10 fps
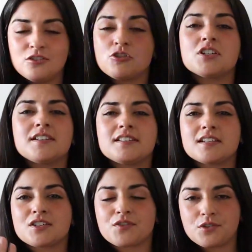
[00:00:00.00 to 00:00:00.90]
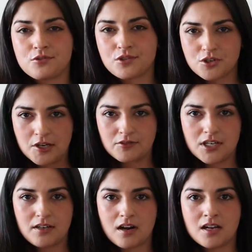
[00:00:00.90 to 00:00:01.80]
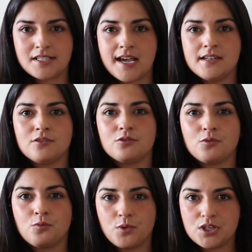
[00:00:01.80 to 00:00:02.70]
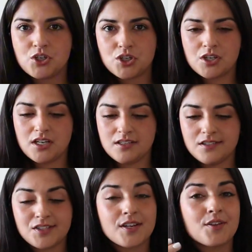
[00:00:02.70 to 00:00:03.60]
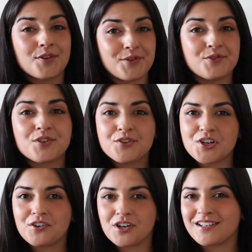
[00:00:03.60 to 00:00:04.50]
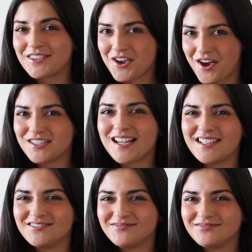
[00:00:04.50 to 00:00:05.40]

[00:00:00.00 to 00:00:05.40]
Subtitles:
UGC stands for User Generated Content, which is the user generating the content.